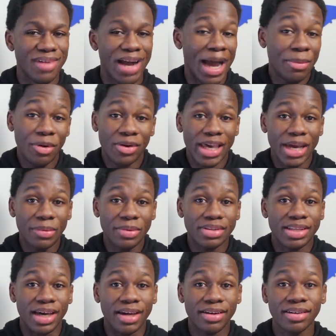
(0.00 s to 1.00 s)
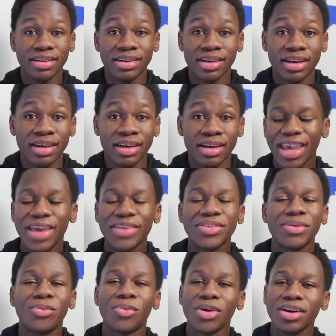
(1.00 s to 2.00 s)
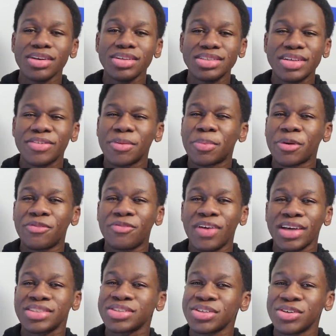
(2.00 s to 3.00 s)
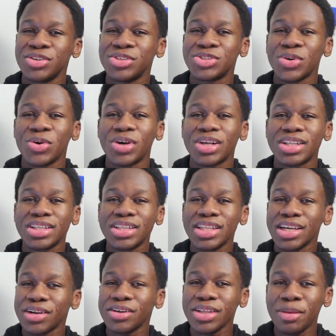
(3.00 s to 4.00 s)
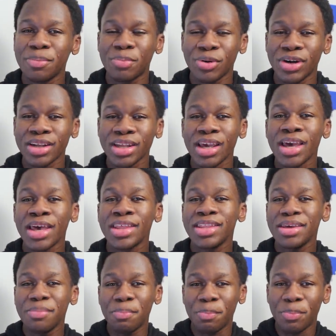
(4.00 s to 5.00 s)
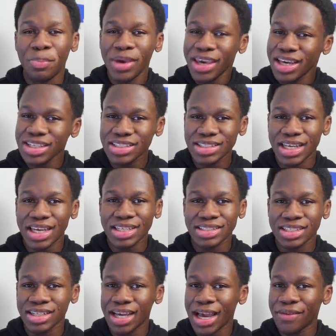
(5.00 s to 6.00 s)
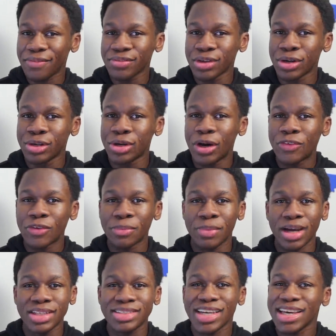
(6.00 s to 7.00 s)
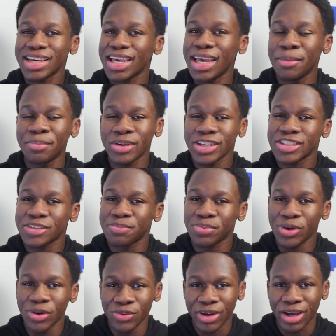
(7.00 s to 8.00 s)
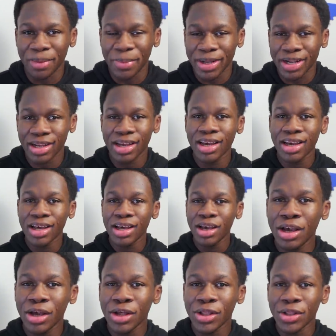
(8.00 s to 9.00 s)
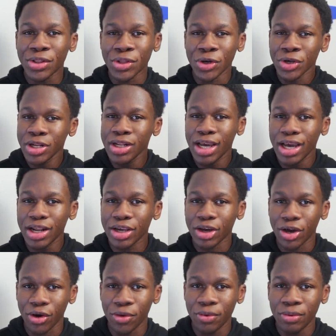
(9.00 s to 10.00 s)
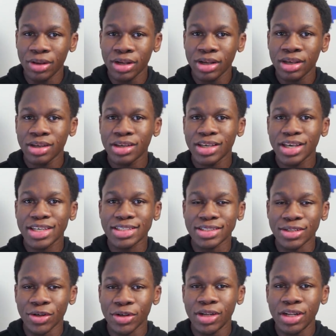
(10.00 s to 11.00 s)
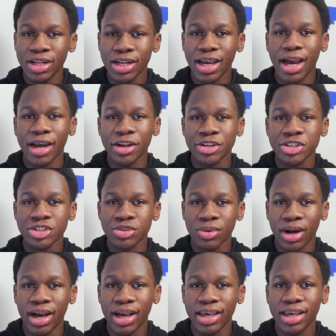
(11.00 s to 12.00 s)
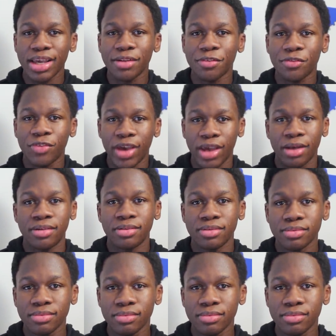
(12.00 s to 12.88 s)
I'm okay with that. In the words of a professor who so clearly put the biggest lesson I've learned over my decade plus of programming, learning how to code is learning how to try and fail.